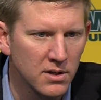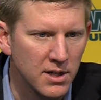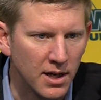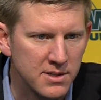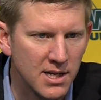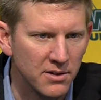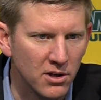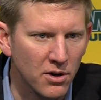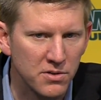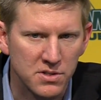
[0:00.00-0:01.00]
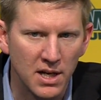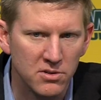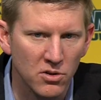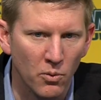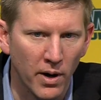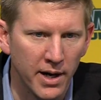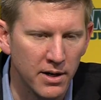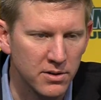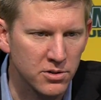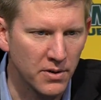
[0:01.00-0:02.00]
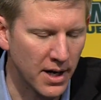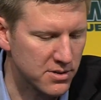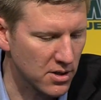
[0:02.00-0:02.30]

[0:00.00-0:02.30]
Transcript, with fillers: taking South Dakota State to the wire 2 nights